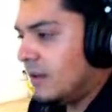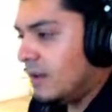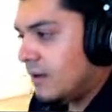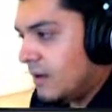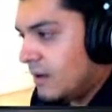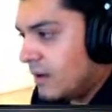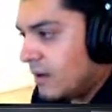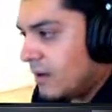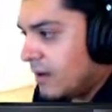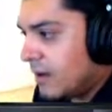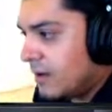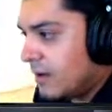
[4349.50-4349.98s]

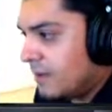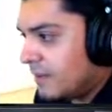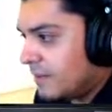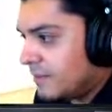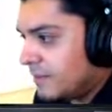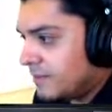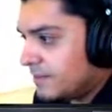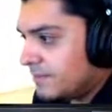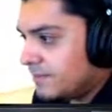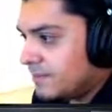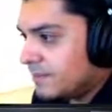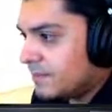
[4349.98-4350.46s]

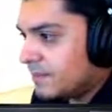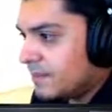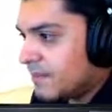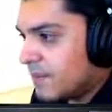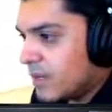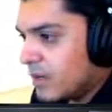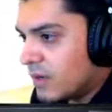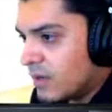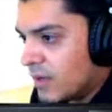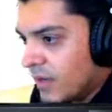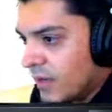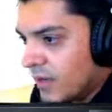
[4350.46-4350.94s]

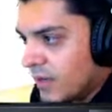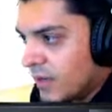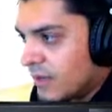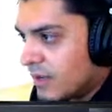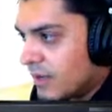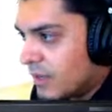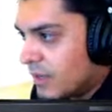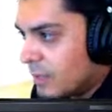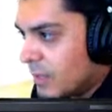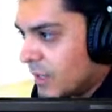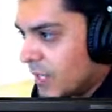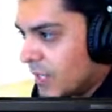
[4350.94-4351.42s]
Okay.
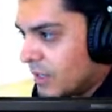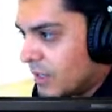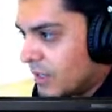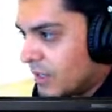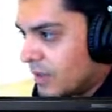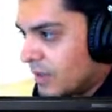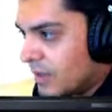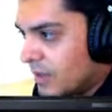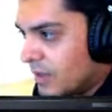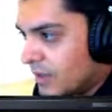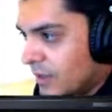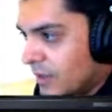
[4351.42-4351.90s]
Back to
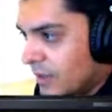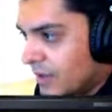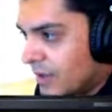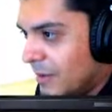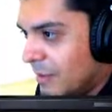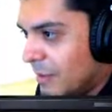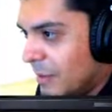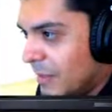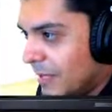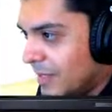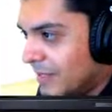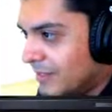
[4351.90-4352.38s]
the
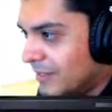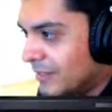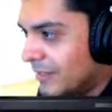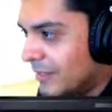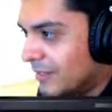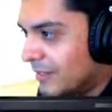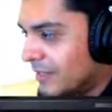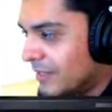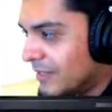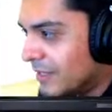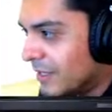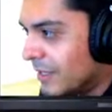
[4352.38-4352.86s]

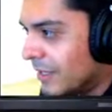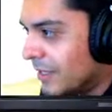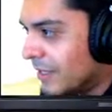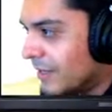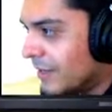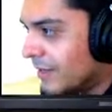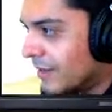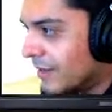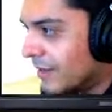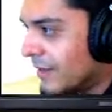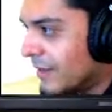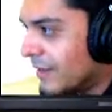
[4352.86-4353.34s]
design.
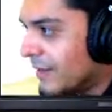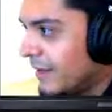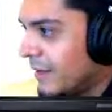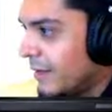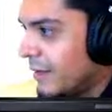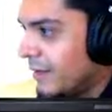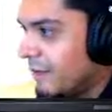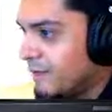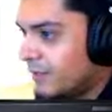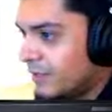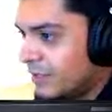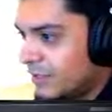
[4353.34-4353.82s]
Okay. If
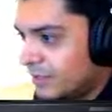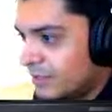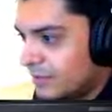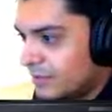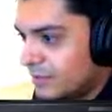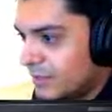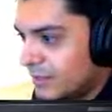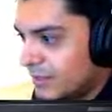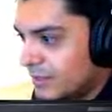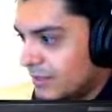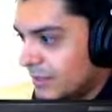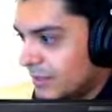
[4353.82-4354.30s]
we choose
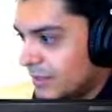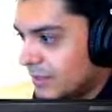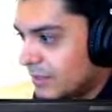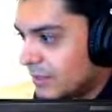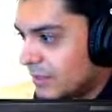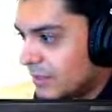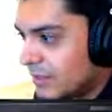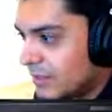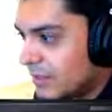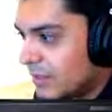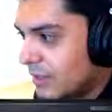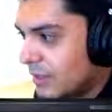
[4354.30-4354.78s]
this,
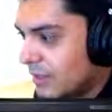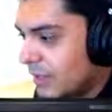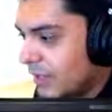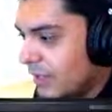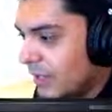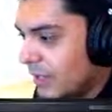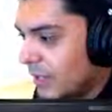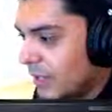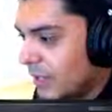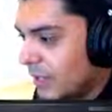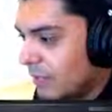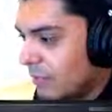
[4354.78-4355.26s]
I
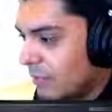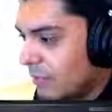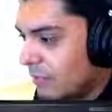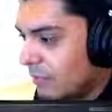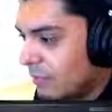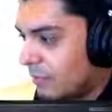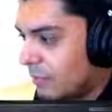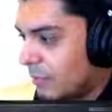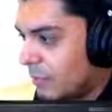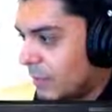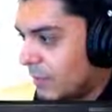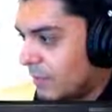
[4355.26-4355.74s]
think
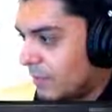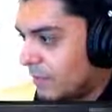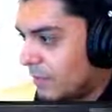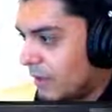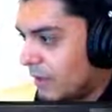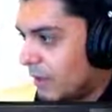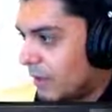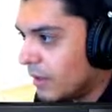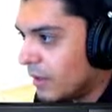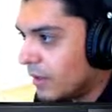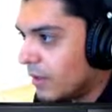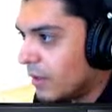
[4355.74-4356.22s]
we'll be fine.
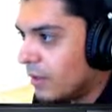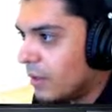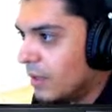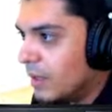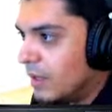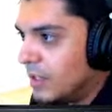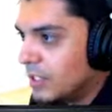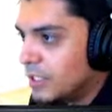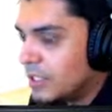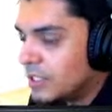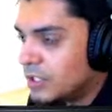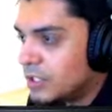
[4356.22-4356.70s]
And
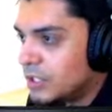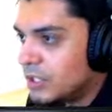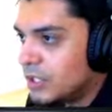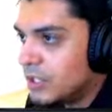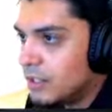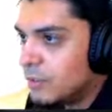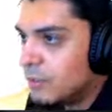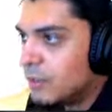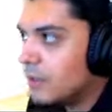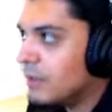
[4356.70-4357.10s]
it's cheap.